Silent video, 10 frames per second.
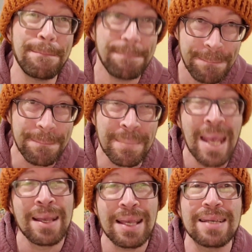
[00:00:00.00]
Mm.
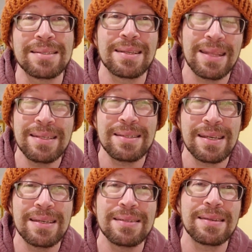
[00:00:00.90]
Yes, this
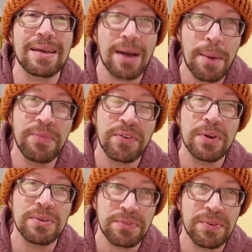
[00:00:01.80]
is
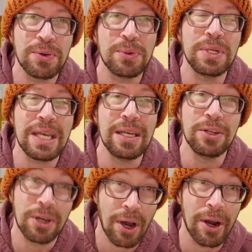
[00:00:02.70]
comfort food
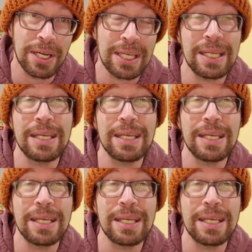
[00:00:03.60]
incarnate.